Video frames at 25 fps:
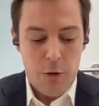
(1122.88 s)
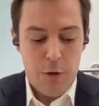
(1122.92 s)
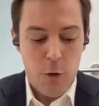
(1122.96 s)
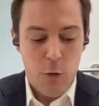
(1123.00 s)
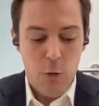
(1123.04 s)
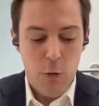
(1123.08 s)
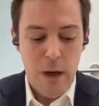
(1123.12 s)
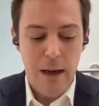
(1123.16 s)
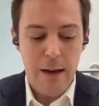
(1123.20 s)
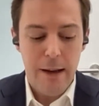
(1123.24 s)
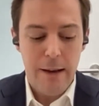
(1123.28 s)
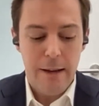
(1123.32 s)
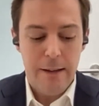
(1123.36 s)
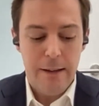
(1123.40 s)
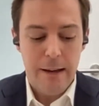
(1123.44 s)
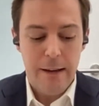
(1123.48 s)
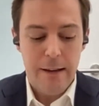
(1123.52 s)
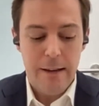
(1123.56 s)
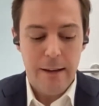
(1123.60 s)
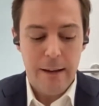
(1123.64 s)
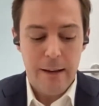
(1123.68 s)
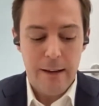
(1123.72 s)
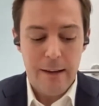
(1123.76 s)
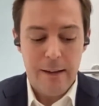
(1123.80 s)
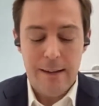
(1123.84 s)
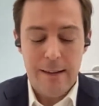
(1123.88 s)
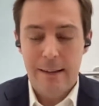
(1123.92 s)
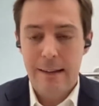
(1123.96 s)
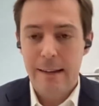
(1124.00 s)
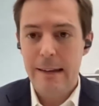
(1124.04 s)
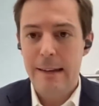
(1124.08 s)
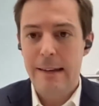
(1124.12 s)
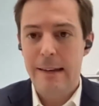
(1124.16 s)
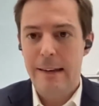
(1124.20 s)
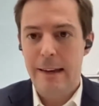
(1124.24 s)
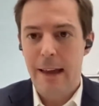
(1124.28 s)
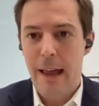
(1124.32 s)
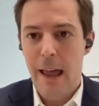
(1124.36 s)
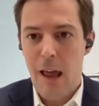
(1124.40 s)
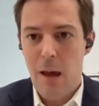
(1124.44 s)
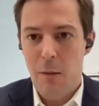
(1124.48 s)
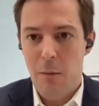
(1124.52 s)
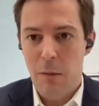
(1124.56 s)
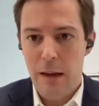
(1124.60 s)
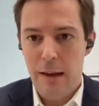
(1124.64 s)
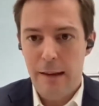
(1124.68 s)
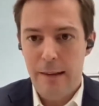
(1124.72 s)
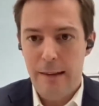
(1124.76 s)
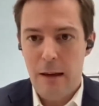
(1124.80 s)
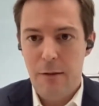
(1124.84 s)
So really this
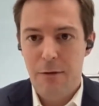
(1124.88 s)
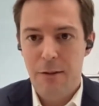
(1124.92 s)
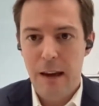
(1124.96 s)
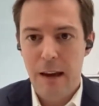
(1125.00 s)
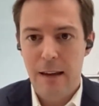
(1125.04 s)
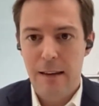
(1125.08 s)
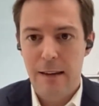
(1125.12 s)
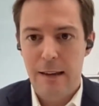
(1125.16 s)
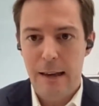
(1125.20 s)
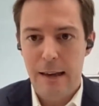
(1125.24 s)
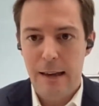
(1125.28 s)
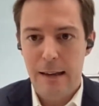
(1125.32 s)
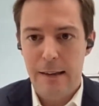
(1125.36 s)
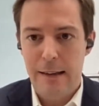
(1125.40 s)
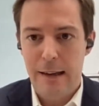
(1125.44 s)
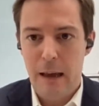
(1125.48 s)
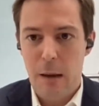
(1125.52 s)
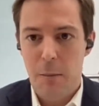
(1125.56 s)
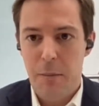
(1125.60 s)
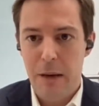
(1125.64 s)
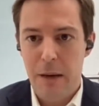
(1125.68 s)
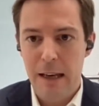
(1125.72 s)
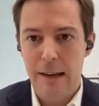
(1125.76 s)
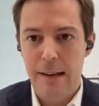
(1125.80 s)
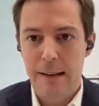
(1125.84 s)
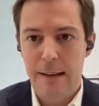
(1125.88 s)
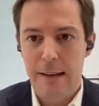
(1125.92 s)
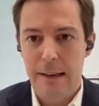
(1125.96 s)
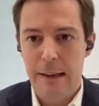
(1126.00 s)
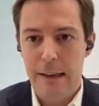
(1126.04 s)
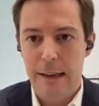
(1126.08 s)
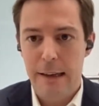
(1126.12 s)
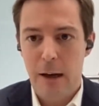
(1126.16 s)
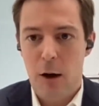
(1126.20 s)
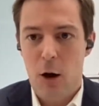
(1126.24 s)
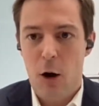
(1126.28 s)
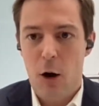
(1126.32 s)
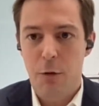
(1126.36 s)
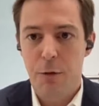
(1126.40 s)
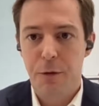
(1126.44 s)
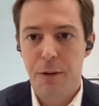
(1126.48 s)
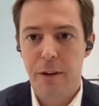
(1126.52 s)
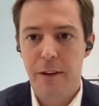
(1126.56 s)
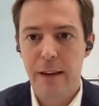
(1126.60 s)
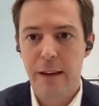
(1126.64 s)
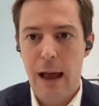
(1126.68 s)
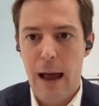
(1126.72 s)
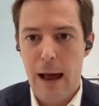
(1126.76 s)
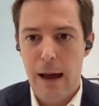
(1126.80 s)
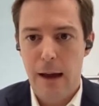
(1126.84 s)
CDM is affecting the ability of
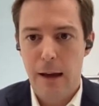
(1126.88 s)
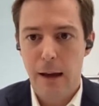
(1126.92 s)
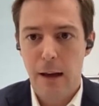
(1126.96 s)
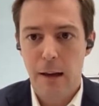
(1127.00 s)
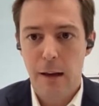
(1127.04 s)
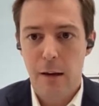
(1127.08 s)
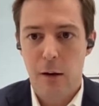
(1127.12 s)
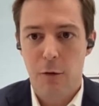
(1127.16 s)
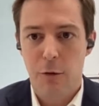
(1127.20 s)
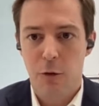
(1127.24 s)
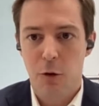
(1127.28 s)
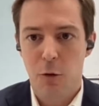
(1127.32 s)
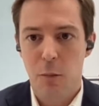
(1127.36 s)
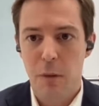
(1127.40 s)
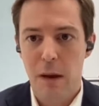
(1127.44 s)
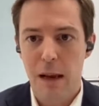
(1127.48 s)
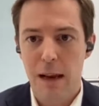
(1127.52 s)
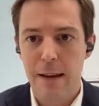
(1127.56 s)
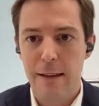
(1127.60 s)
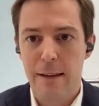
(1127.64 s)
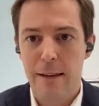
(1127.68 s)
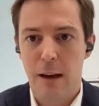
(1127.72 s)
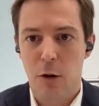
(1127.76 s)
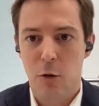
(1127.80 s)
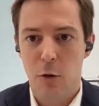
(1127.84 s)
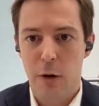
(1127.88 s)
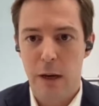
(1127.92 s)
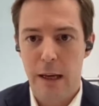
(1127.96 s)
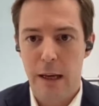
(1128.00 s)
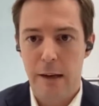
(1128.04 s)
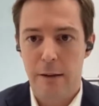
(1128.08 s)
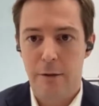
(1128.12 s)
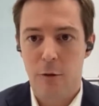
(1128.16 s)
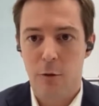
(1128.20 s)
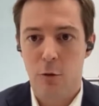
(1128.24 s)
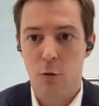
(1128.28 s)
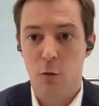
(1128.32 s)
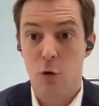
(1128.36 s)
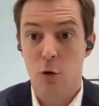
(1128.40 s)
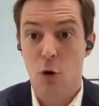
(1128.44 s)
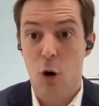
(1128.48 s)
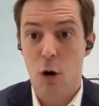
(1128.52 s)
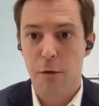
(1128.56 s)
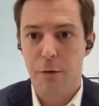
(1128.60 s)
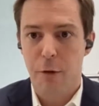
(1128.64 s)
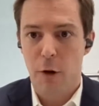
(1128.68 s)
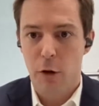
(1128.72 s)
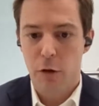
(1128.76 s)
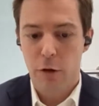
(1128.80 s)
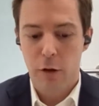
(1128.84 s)
SAC, of the military to
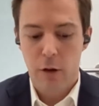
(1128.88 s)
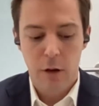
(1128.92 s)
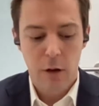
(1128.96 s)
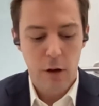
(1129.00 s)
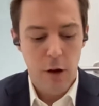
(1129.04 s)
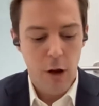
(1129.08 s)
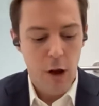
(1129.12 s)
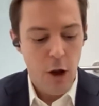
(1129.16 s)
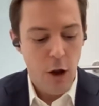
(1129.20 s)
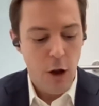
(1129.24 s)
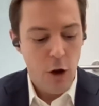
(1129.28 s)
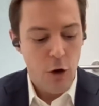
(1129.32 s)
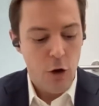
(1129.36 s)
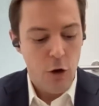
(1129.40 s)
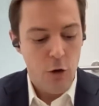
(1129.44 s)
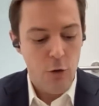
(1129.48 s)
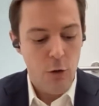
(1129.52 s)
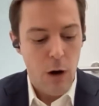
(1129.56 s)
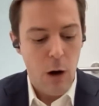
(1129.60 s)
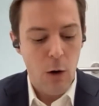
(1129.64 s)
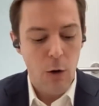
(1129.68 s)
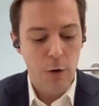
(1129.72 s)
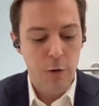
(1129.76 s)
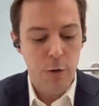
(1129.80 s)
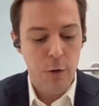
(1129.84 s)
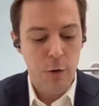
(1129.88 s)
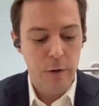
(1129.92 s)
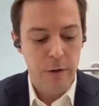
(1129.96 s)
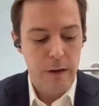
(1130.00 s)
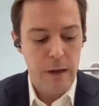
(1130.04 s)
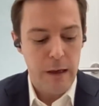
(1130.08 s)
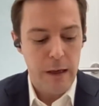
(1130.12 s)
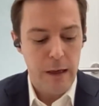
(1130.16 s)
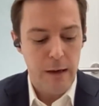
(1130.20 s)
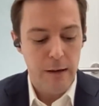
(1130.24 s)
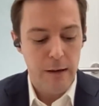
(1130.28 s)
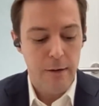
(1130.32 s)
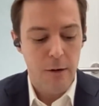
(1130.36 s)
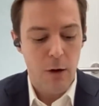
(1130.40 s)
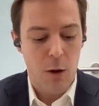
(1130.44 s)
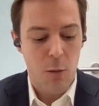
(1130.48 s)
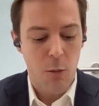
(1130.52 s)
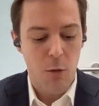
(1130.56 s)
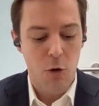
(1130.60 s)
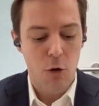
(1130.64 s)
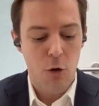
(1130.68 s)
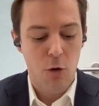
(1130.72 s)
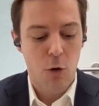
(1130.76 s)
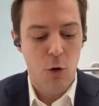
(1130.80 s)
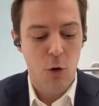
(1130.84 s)
govern. You are also seeing
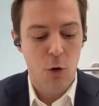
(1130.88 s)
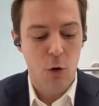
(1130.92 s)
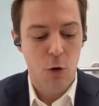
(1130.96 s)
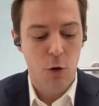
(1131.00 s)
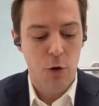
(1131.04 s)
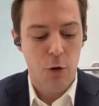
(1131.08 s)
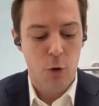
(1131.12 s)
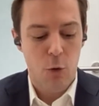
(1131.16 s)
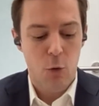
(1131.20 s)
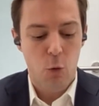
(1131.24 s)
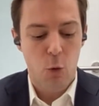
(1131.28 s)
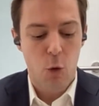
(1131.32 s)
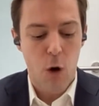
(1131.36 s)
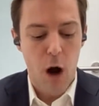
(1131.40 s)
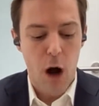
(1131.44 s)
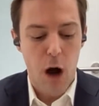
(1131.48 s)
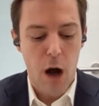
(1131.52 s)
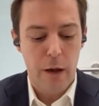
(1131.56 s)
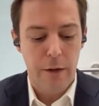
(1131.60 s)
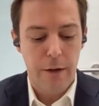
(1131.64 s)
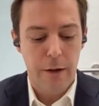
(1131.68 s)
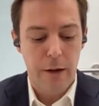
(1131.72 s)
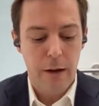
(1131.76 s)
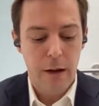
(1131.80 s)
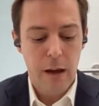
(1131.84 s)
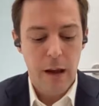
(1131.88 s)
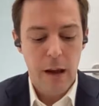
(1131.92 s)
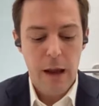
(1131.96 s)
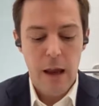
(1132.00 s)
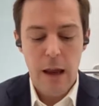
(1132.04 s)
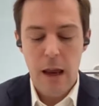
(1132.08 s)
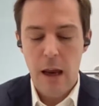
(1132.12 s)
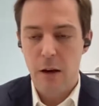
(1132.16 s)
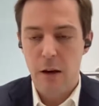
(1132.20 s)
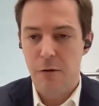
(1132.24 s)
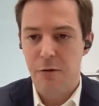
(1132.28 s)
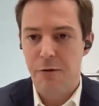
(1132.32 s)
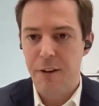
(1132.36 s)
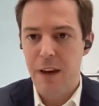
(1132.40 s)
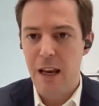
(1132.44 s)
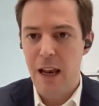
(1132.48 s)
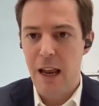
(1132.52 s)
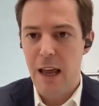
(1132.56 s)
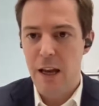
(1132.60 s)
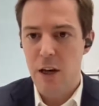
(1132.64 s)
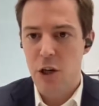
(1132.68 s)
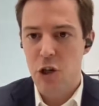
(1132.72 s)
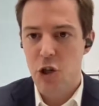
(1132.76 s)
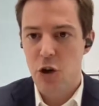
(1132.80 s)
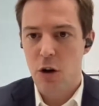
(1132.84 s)
some local ward and
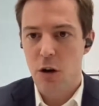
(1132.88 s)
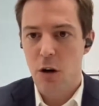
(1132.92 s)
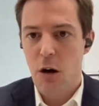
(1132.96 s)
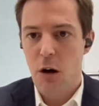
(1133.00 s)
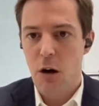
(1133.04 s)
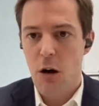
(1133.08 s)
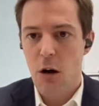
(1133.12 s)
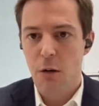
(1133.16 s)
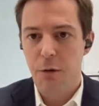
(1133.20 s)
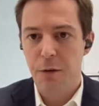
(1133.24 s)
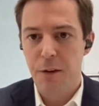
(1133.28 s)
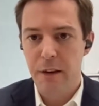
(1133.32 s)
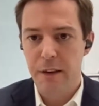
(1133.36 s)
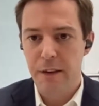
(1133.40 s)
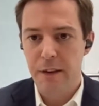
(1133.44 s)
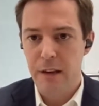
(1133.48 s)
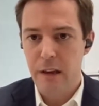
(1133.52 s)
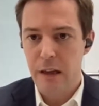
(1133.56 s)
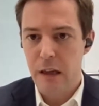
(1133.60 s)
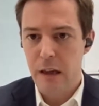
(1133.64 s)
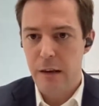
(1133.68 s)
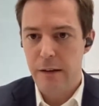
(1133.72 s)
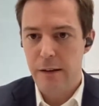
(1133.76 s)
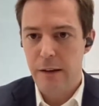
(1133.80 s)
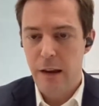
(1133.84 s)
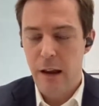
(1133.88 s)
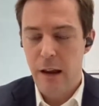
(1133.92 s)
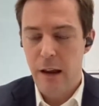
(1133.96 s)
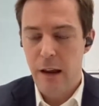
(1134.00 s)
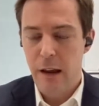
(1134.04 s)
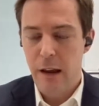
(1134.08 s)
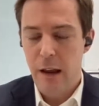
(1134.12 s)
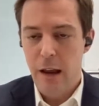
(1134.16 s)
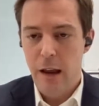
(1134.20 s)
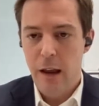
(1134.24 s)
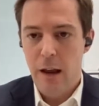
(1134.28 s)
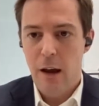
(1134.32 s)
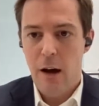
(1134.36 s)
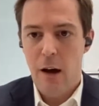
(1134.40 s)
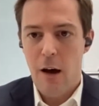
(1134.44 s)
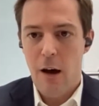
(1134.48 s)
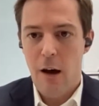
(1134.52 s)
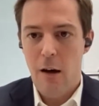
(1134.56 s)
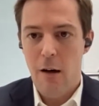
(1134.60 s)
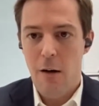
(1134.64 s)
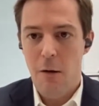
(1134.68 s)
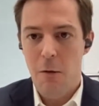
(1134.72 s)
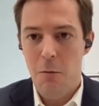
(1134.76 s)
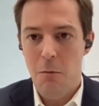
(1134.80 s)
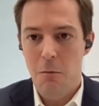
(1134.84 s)
village offices
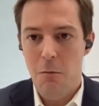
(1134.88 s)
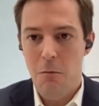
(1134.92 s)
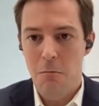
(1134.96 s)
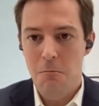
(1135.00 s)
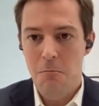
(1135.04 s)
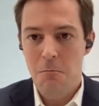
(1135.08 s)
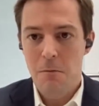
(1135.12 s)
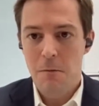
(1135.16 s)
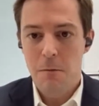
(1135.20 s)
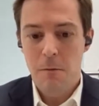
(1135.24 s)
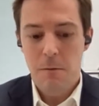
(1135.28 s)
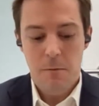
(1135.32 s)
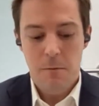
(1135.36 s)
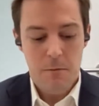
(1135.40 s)
um,